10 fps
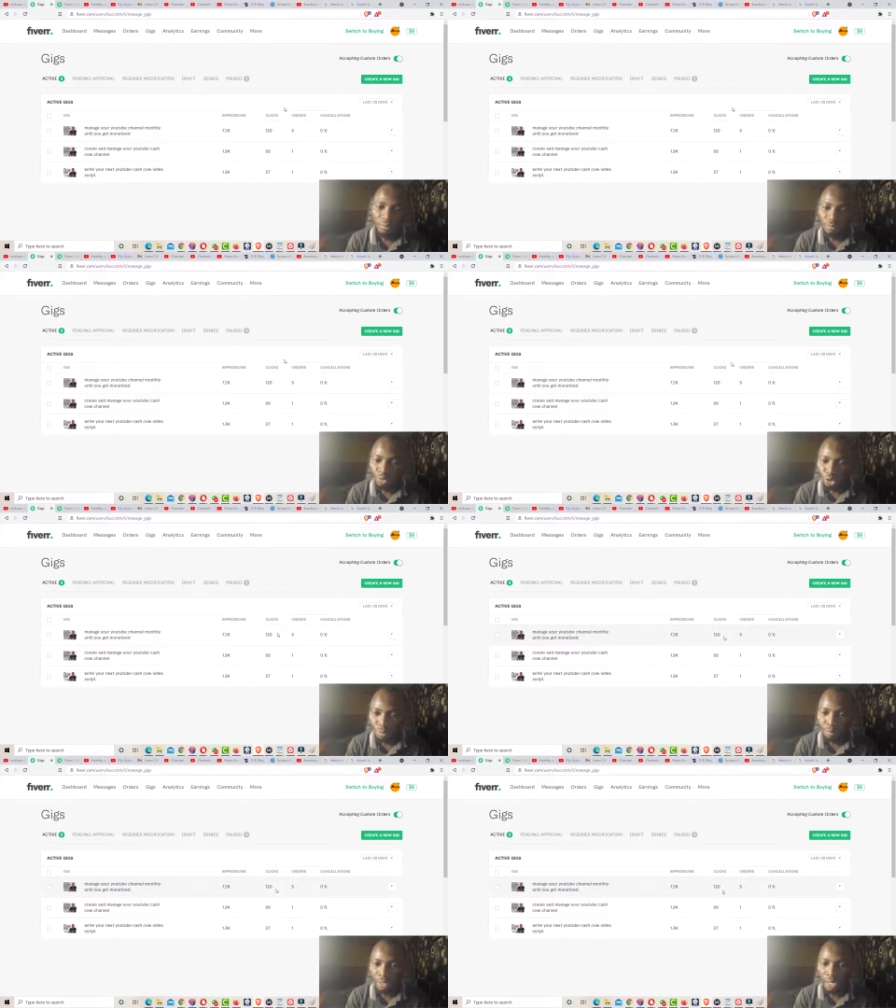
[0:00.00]

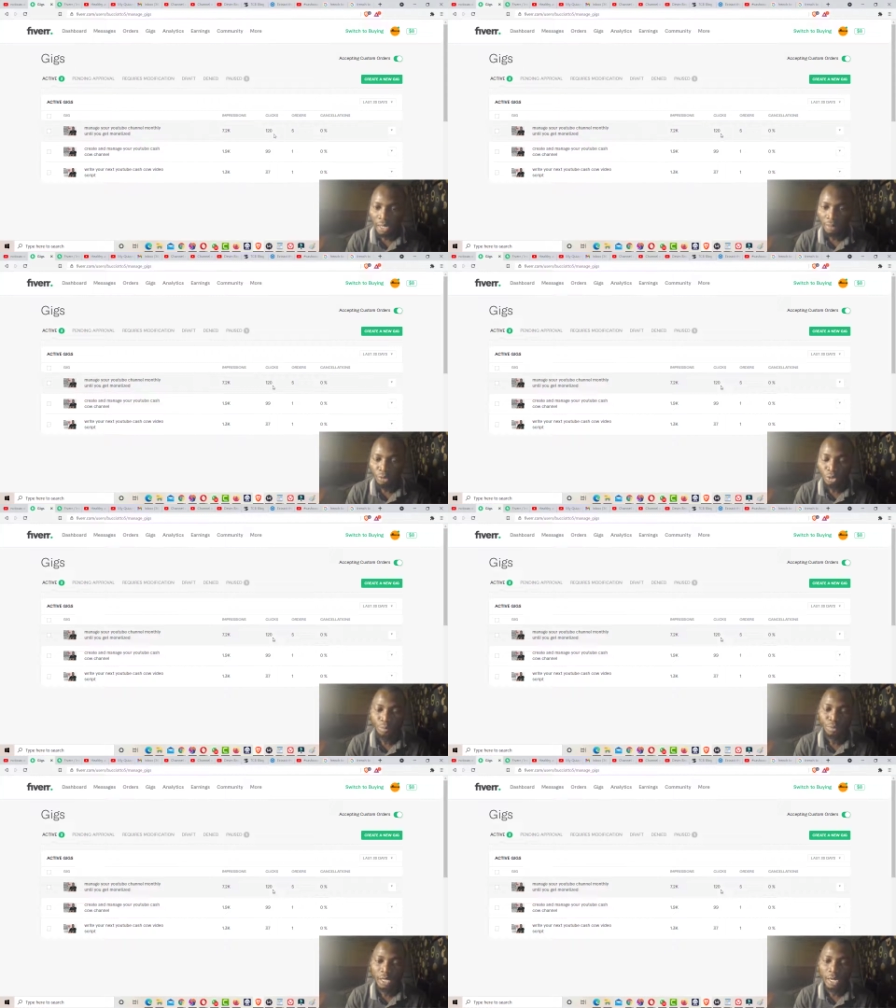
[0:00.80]
most
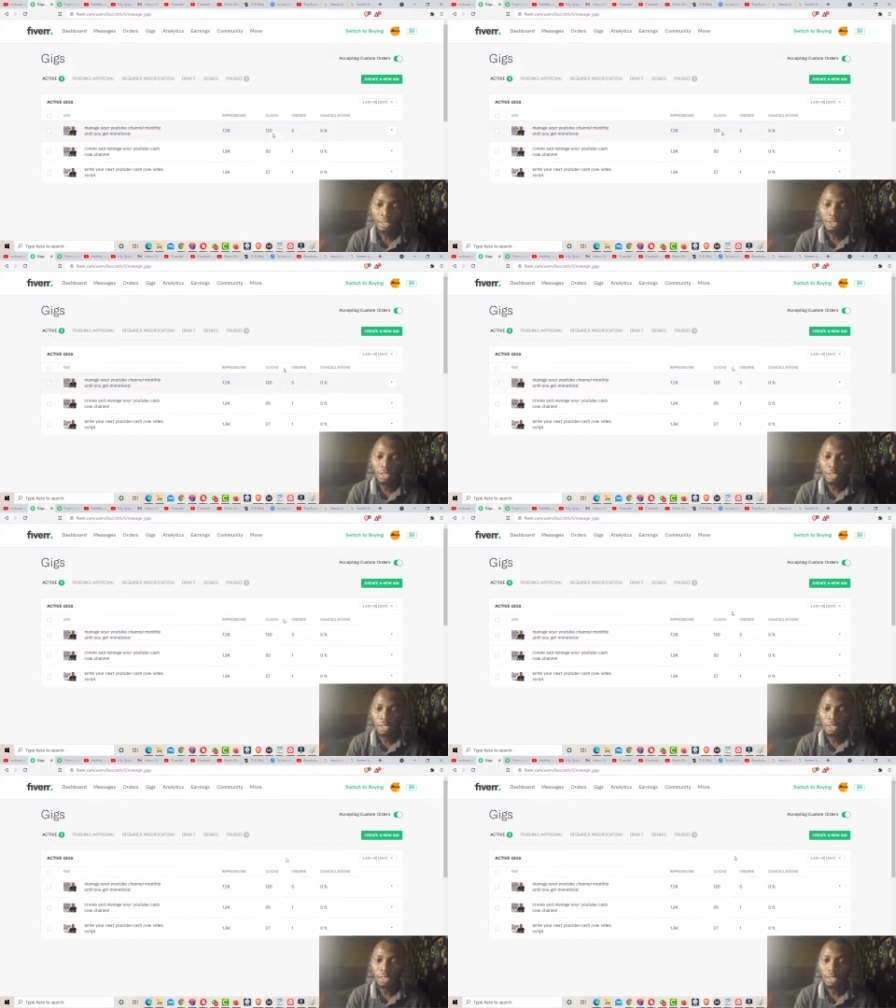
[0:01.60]
people that actually
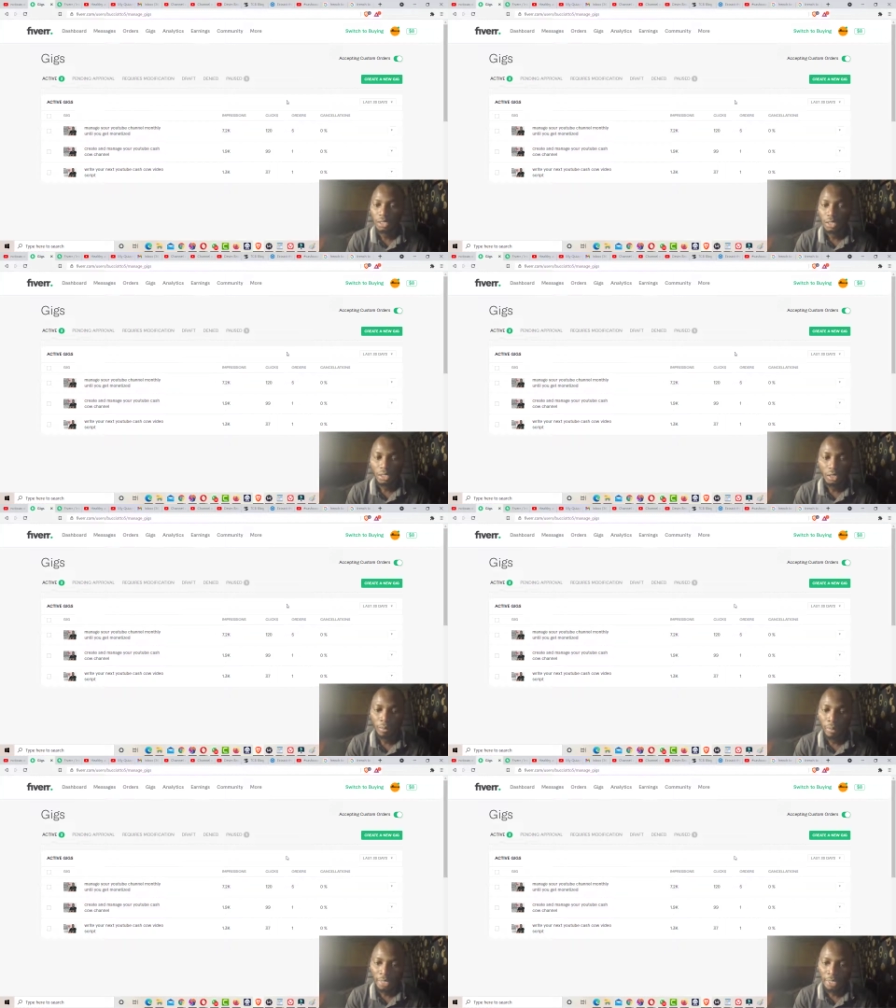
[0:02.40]
click on
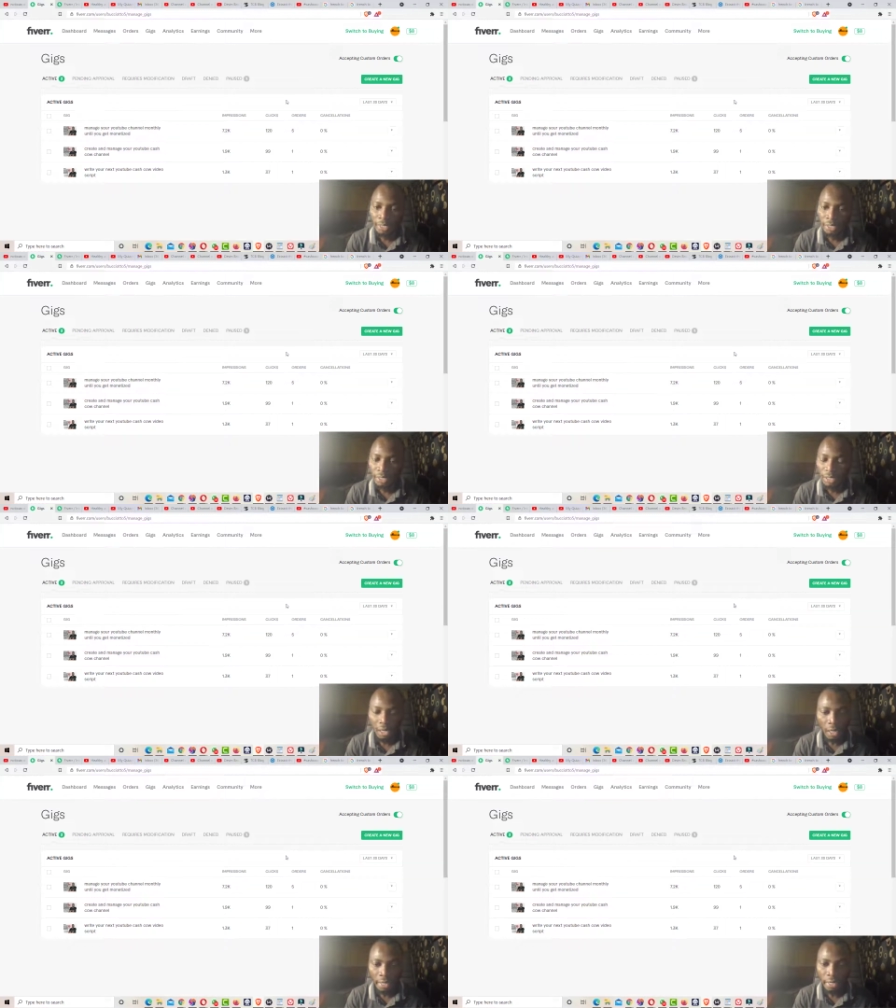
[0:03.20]
my gig
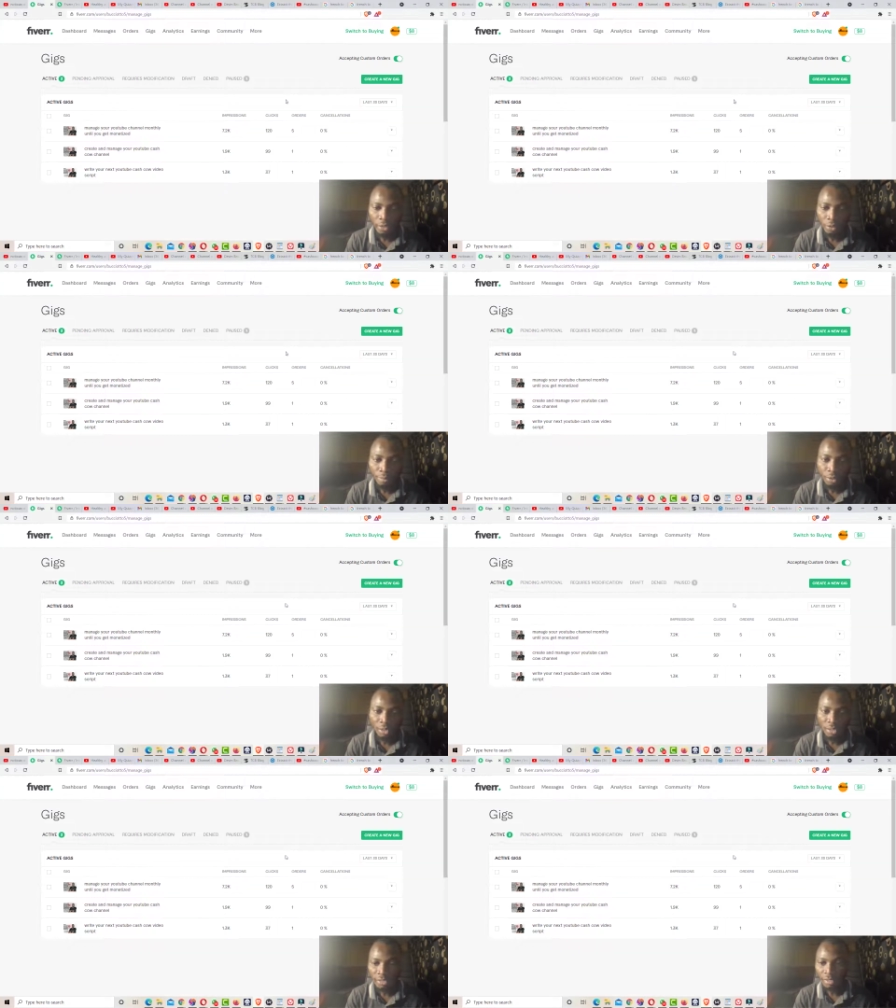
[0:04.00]
are not purchasing.